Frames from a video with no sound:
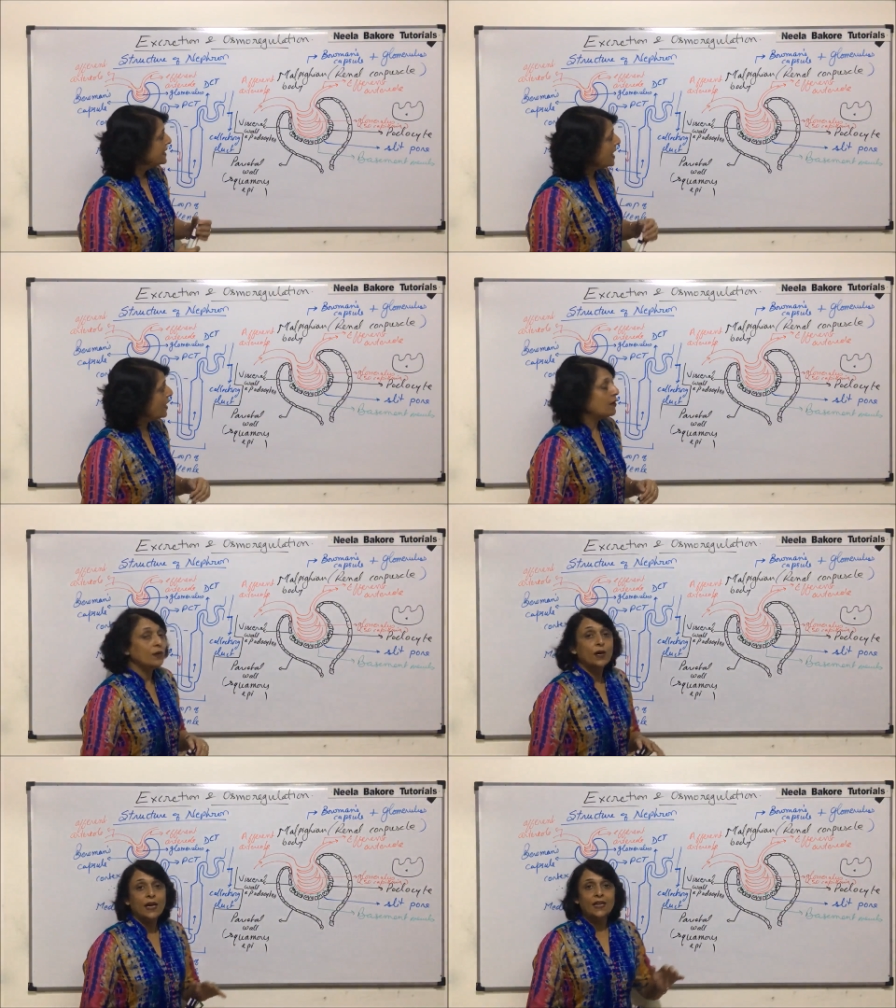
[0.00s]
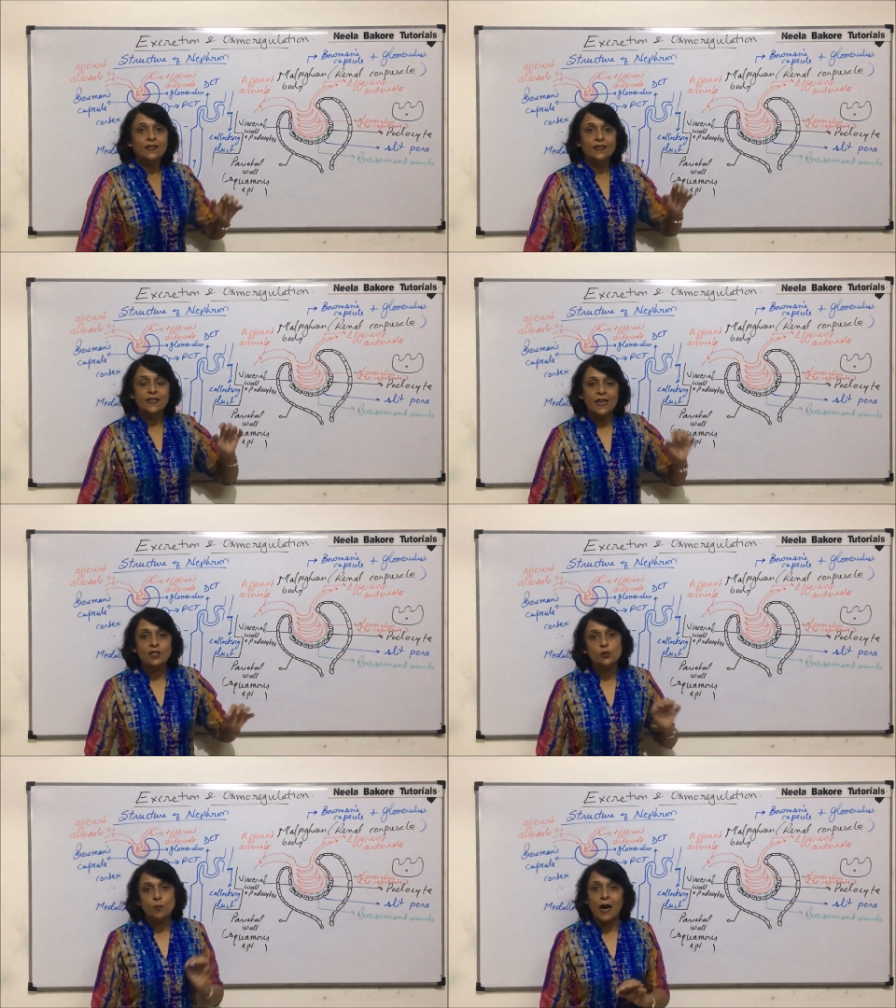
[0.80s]
Now, in the
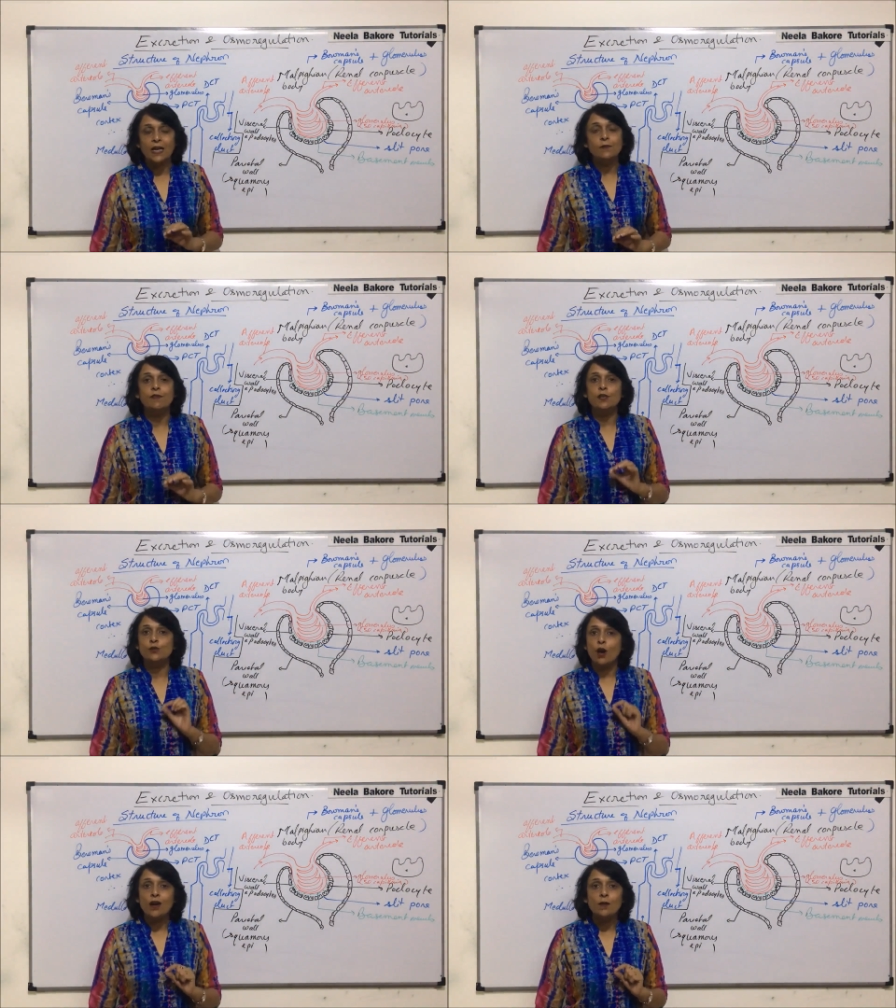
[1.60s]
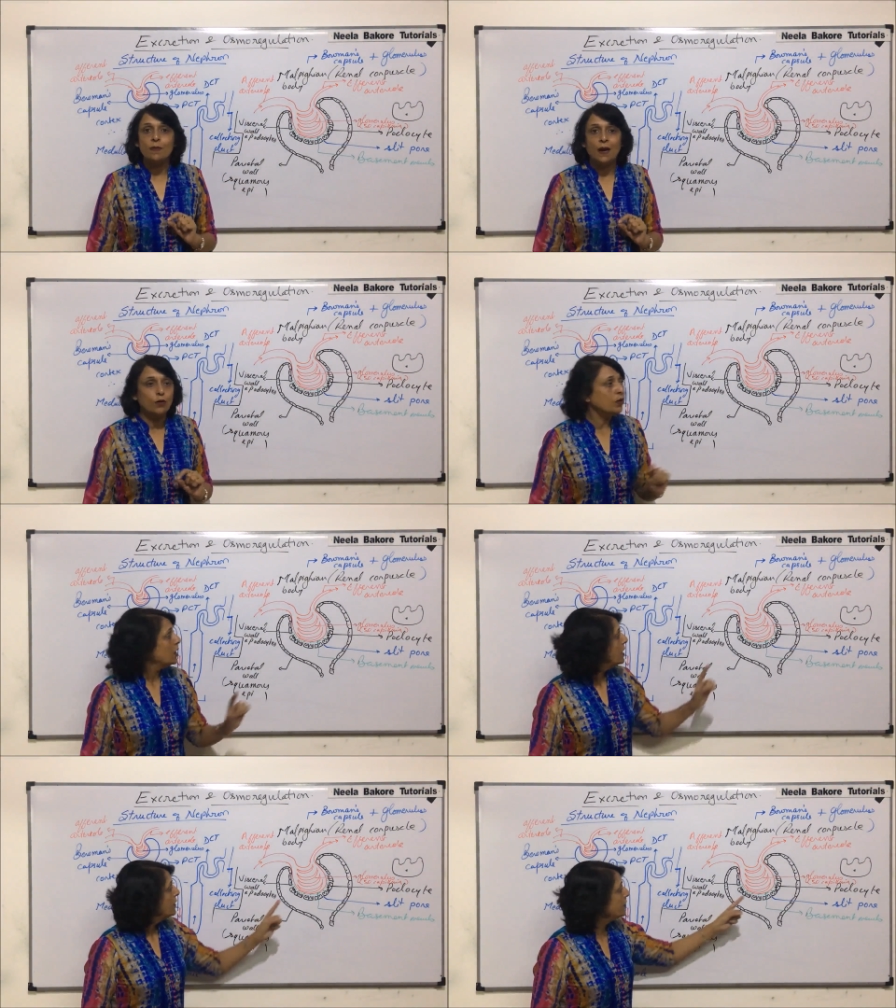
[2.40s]
next part, we'll talk about
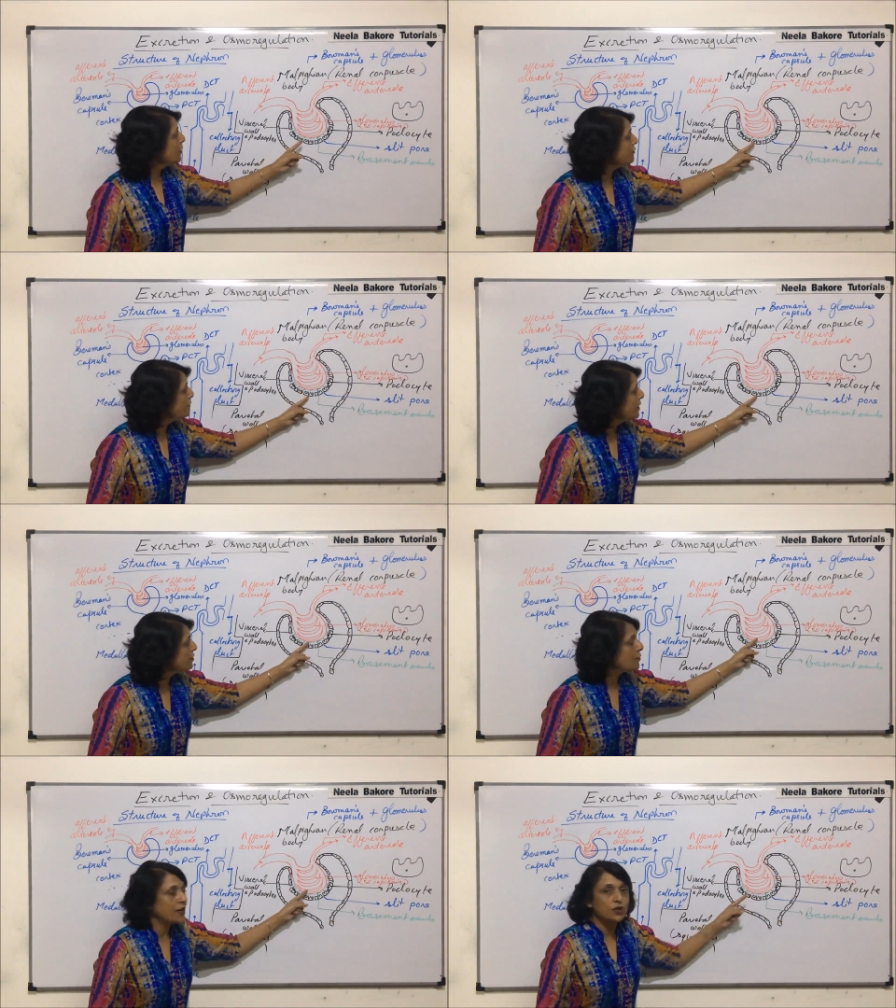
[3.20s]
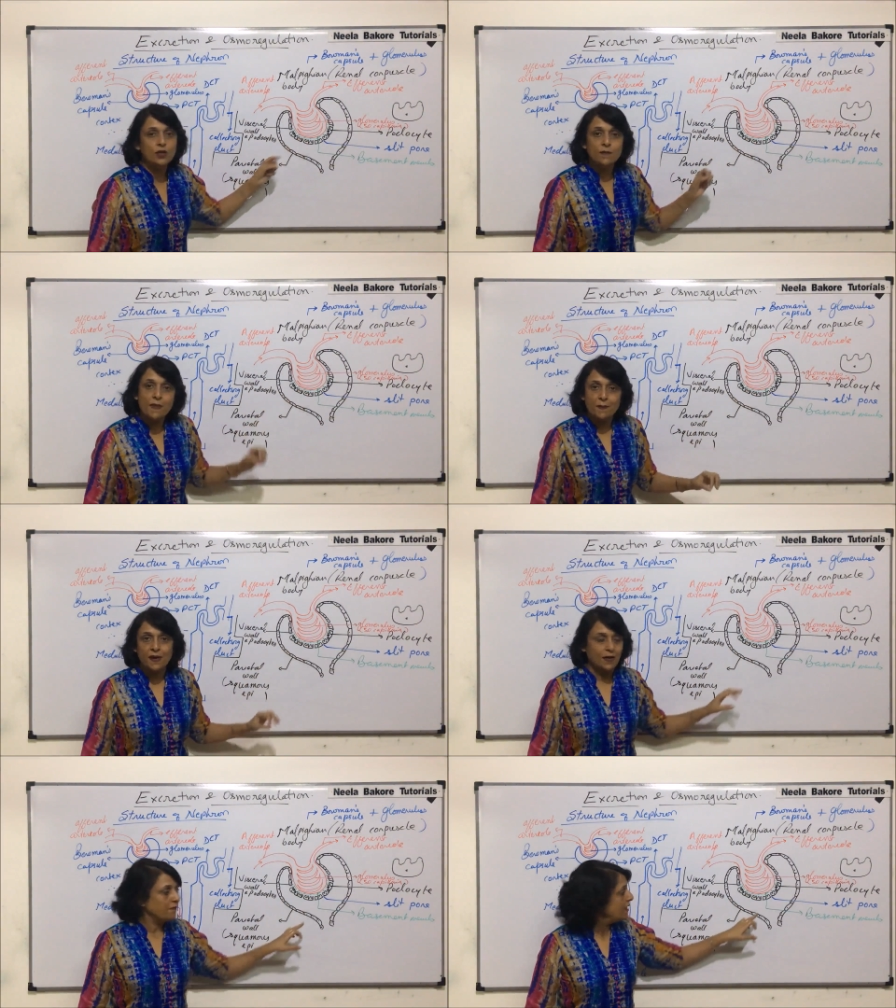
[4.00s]
the filtration
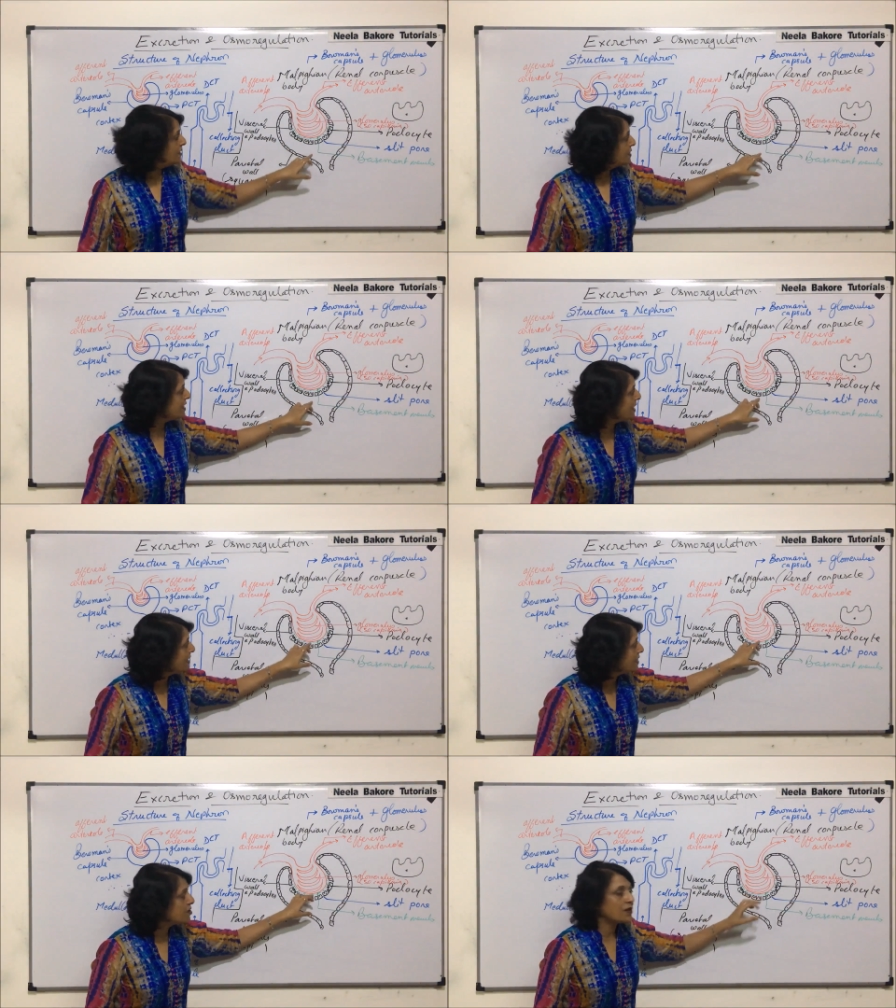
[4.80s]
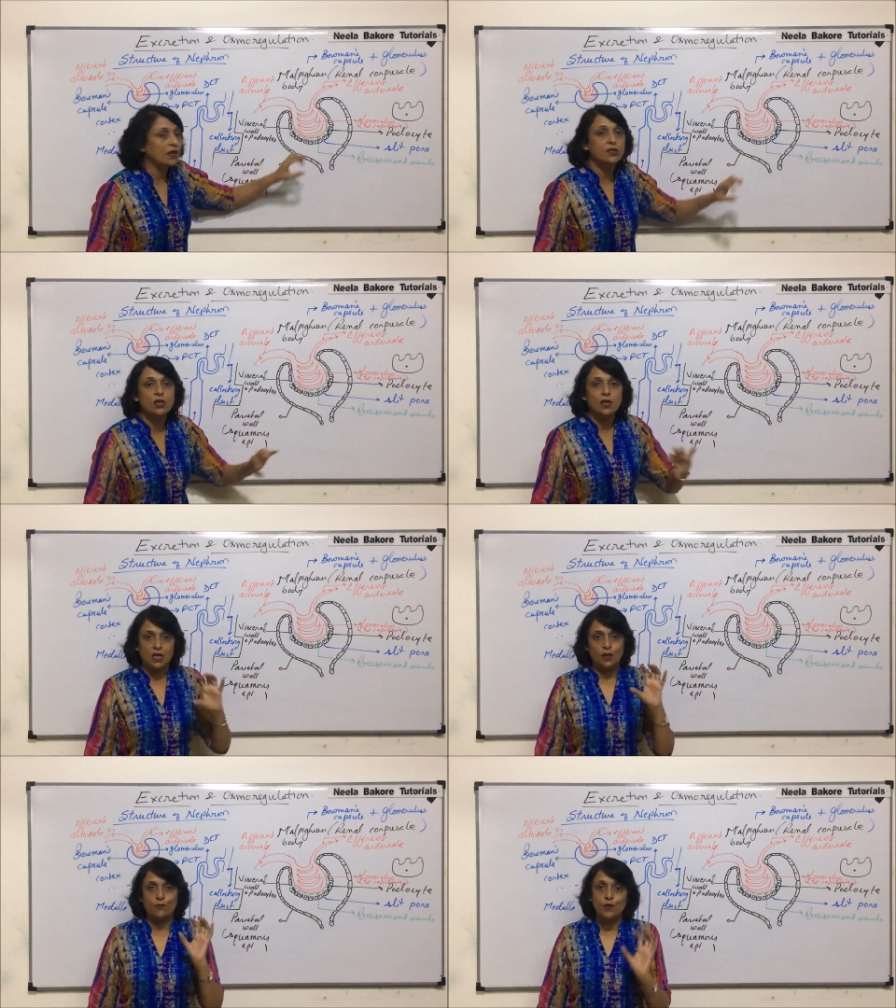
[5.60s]
membrane. We'll see this structure
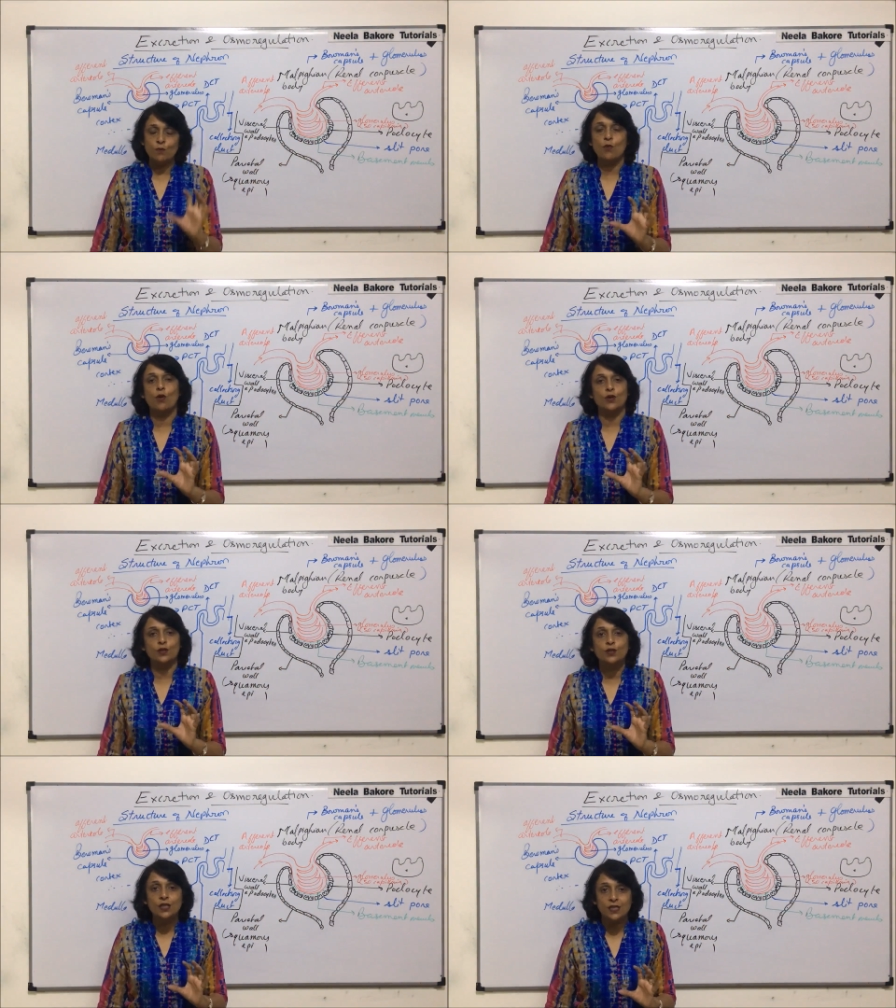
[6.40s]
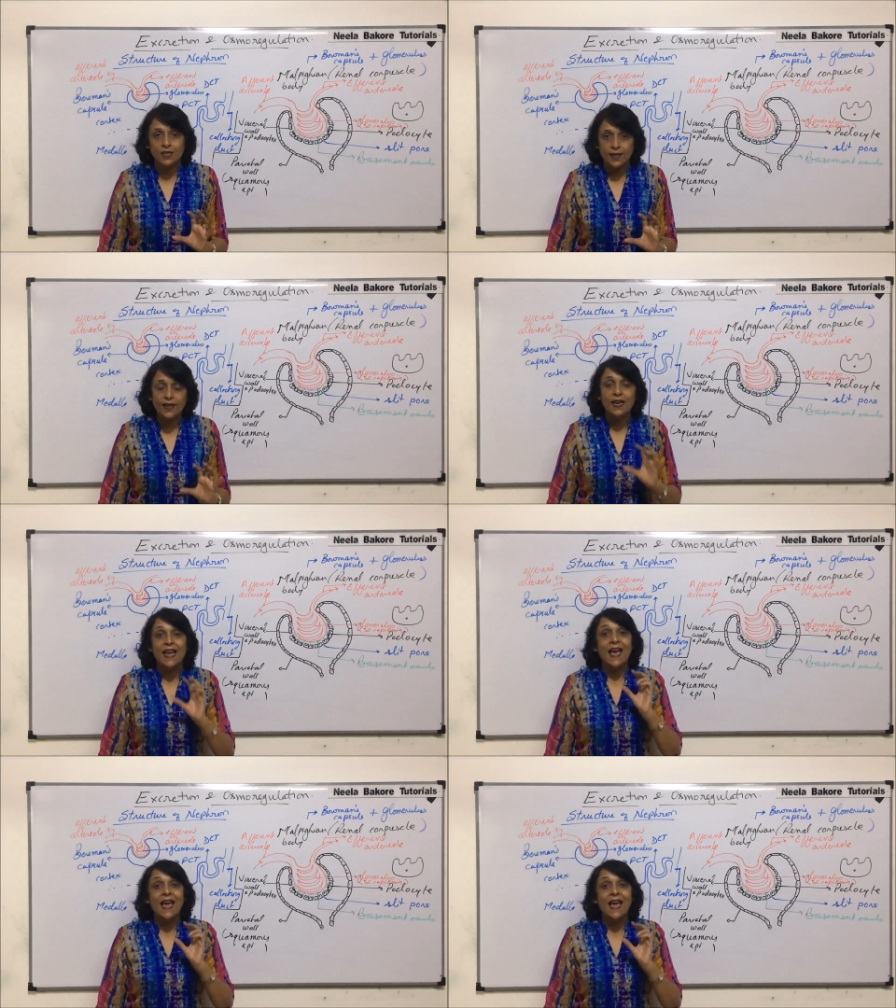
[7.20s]
even more in detail